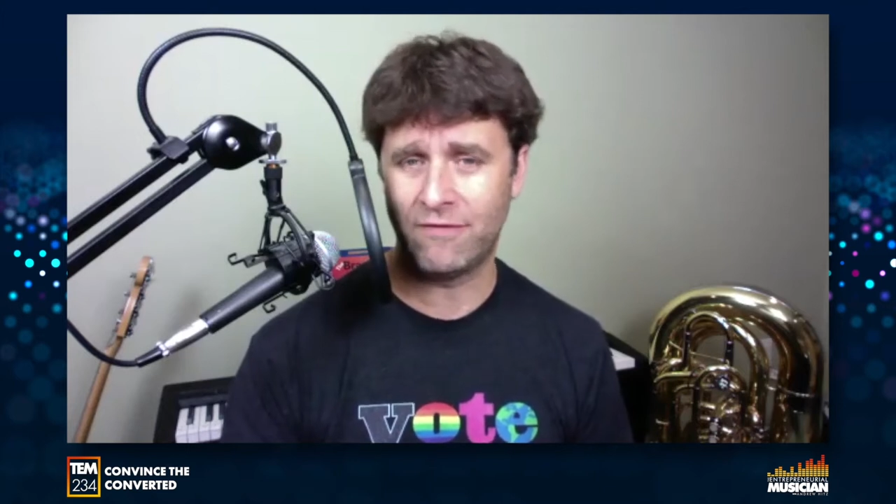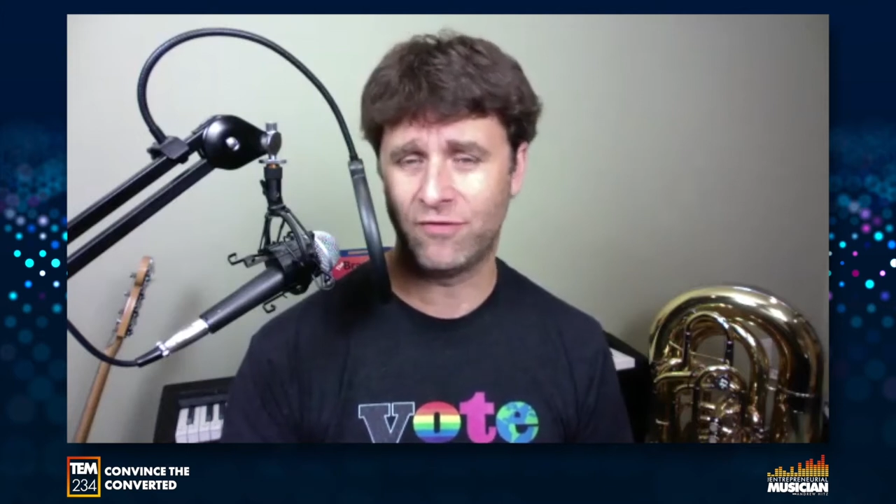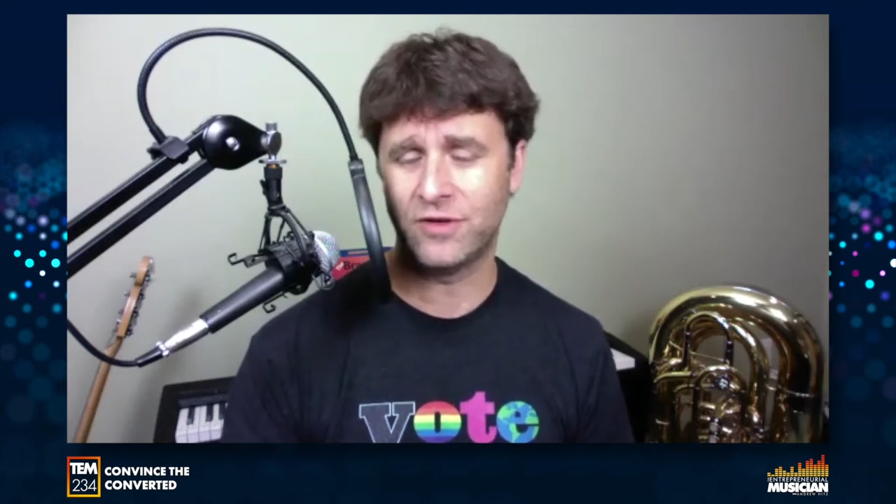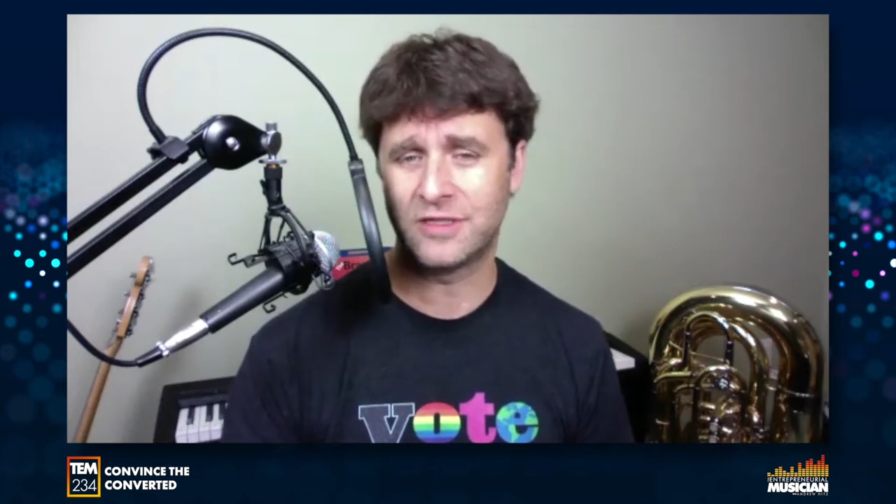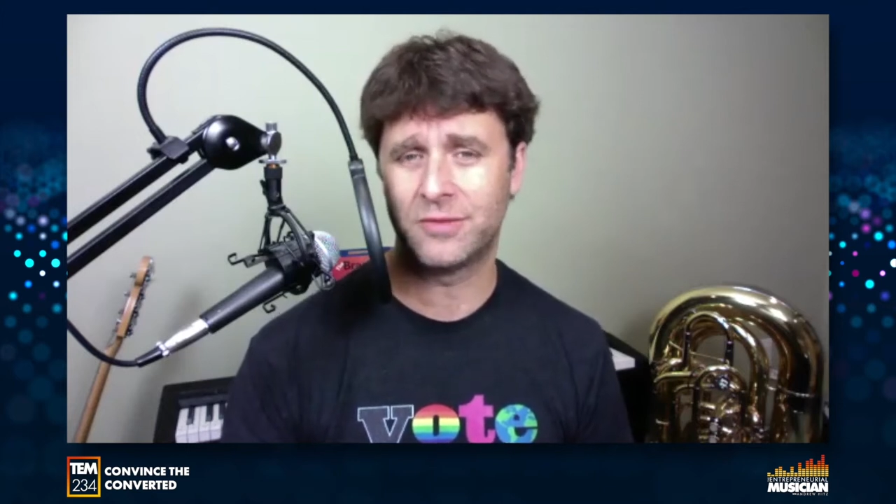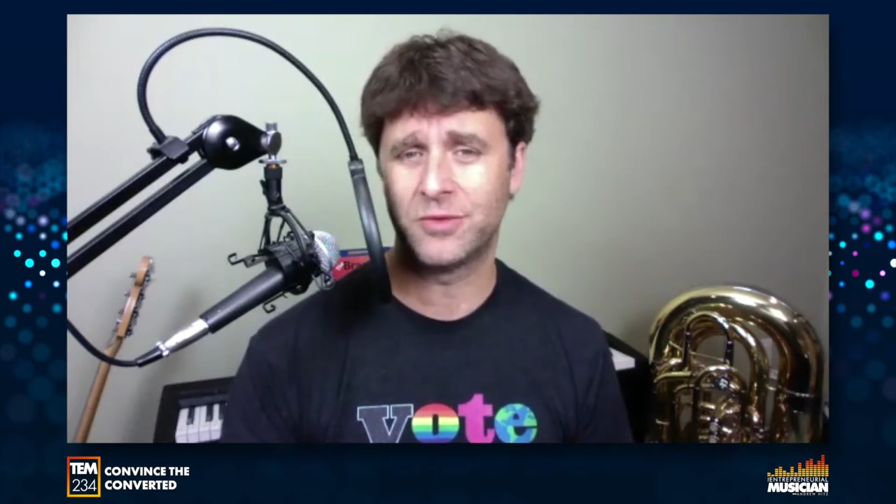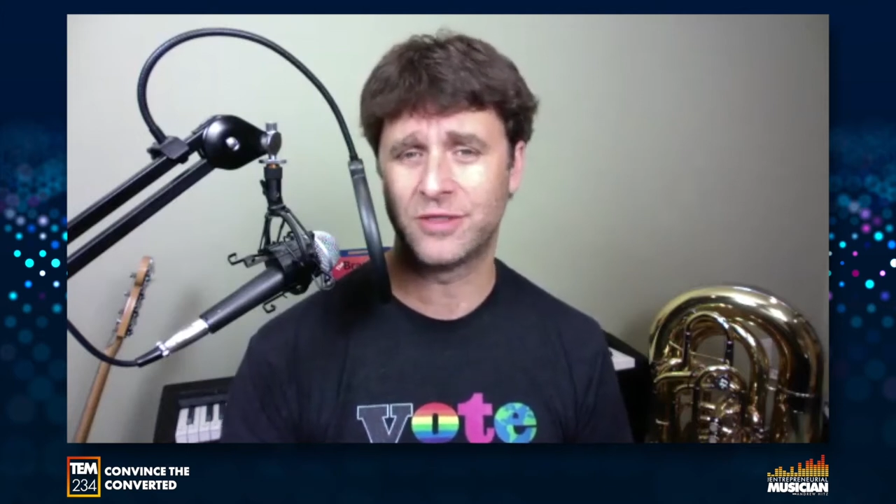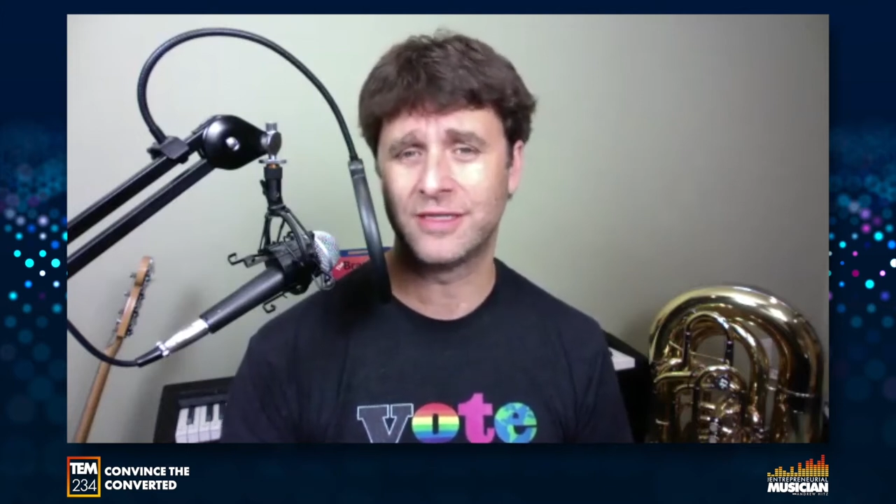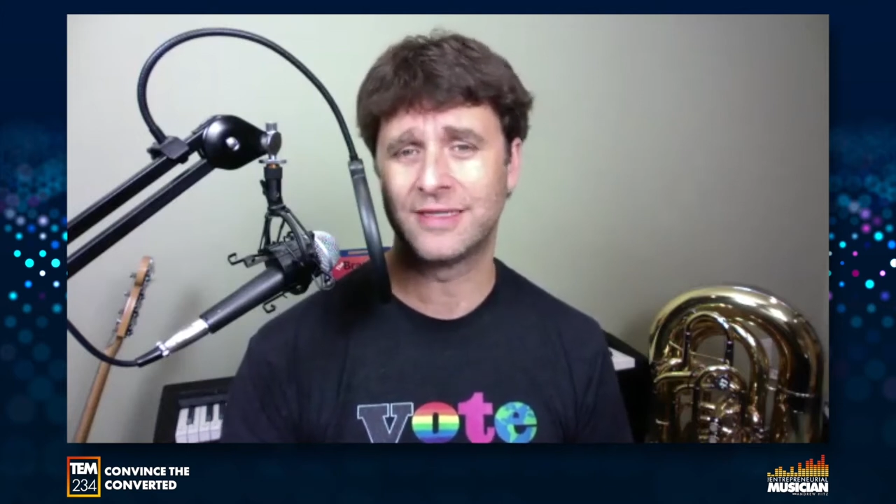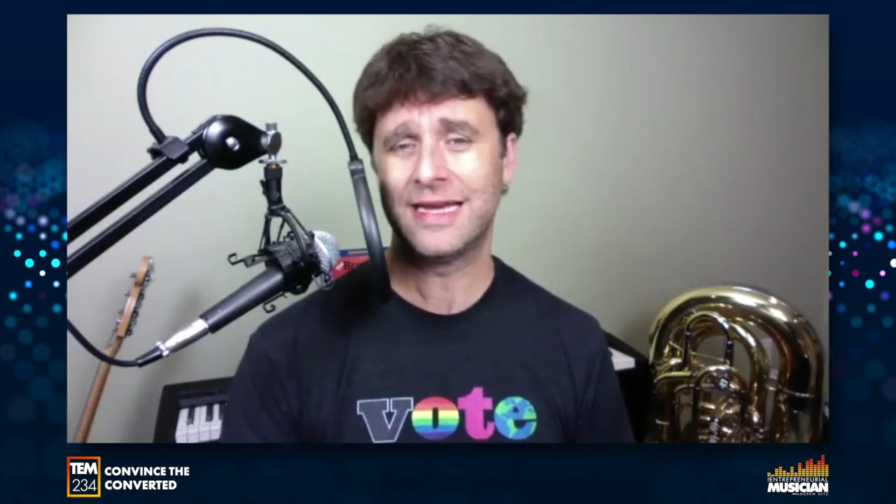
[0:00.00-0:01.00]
Every summer since